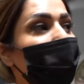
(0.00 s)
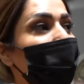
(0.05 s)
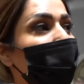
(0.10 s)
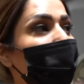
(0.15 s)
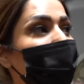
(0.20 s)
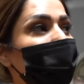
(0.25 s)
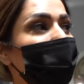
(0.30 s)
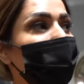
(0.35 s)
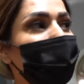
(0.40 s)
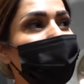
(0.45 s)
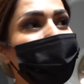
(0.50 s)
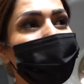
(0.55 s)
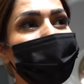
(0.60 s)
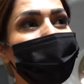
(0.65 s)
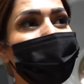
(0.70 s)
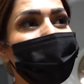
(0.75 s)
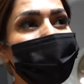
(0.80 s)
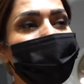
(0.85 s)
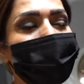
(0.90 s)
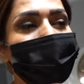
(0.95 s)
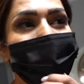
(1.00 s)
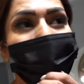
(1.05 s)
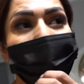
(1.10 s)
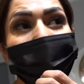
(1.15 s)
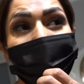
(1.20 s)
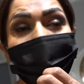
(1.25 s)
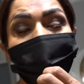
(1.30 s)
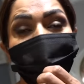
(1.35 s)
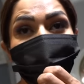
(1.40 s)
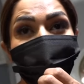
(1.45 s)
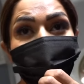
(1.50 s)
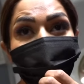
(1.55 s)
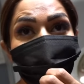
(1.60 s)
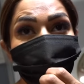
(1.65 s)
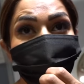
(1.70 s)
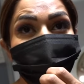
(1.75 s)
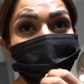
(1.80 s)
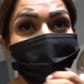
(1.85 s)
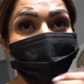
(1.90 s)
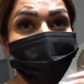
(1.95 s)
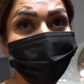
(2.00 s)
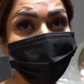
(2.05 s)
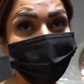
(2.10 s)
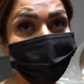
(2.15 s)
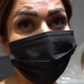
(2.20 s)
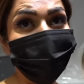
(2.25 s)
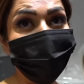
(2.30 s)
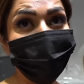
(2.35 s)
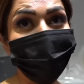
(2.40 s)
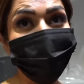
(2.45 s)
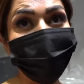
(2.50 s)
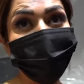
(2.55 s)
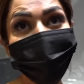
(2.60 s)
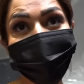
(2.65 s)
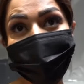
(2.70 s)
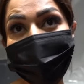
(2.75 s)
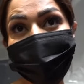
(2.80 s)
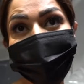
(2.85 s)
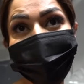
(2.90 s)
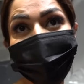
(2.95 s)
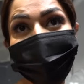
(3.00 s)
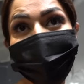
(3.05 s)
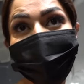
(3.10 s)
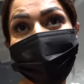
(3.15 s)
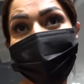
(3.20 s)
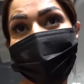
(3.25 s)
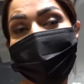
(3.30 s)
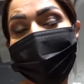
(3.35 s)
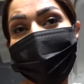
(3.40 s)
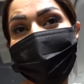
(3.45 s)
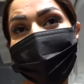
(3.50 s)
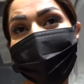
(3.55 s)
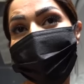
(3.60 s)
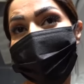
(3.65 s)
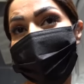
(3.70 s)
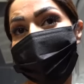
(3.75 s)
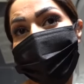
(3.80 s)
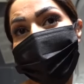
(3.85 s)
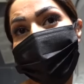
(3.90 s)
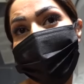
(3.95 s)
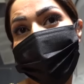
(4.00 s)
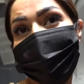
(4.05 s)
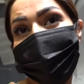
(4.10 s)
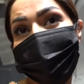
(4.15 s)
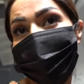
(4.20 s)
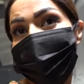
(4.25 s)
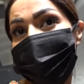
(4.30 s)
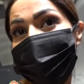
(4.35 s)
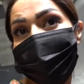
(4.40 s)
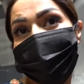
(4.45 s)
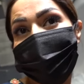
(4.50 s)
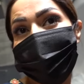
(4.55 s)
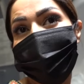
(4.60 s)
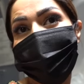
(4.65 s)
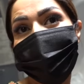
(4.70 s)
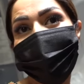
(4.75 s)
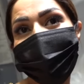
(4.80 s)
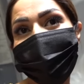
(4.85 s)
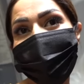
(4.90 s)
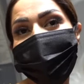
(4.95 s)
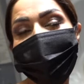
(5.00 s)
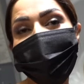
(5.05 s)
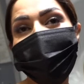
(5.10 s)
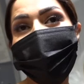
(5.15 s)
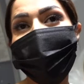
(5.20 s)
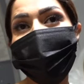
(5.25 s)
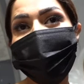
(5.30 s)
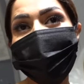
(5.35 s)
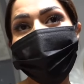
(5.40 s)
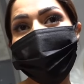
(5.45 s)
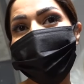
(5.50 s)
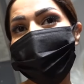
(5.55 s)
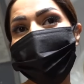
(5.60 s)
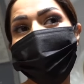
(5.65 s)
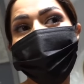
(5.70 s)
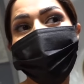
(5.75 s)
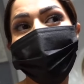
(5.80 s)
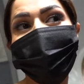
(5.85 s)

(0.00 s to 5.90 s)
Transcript: and uh, most of them, they are from Jordan, Syria, Lebanon, and uh,